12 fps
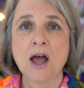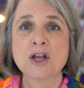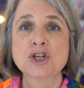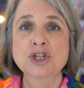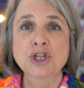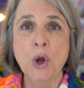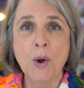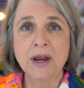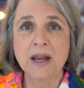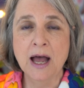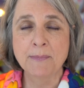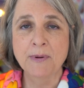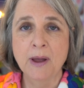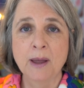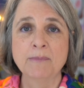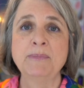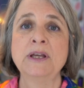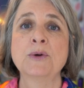Showing up,
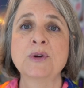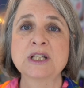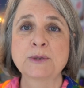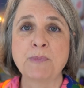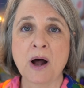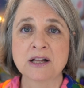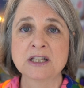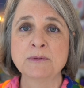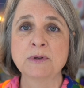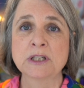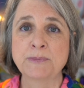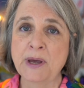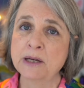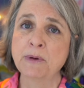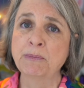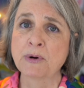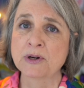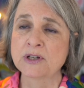being a responsible,
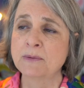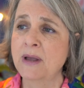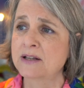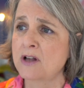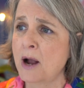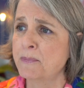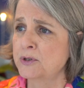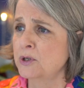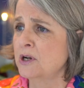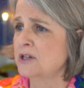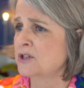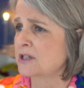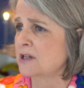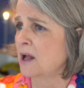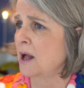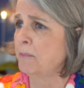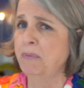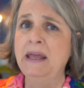dependable person makes opportunities just
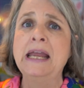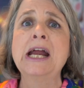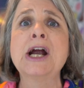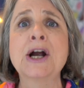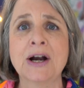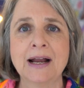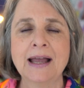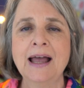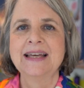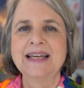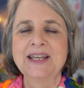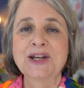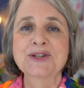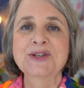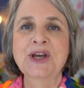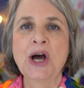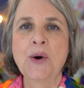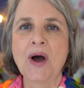appear. Years
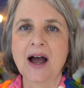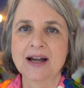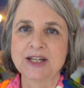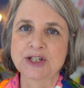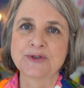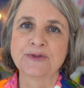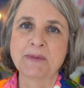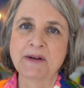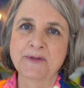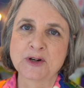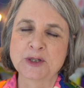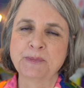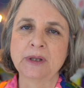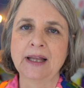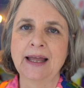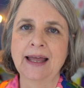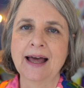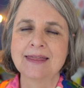ago, I auditioned for my first
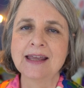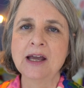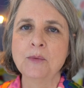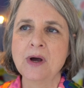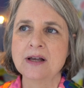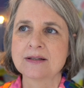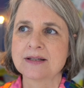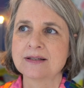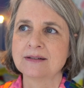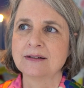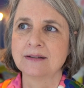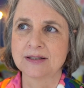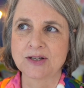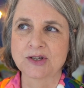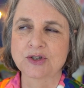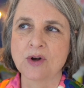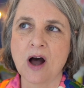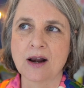play. I think it was
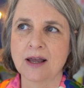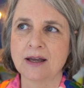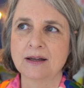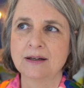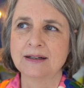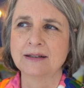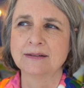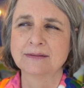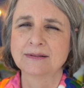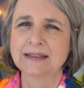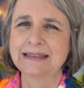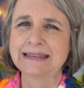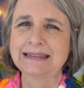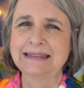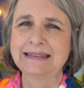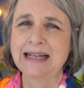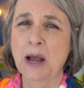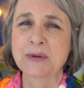Lysistrata. Oh, God,
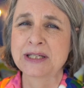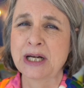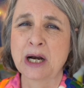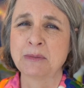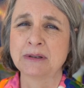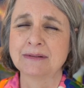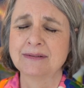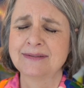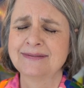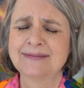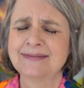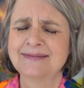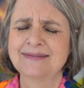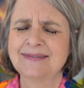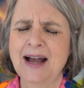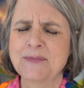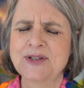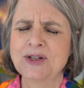I was terrible.
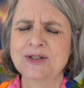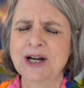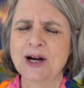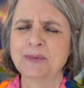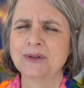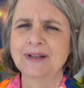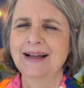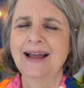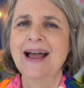I'm still terrible.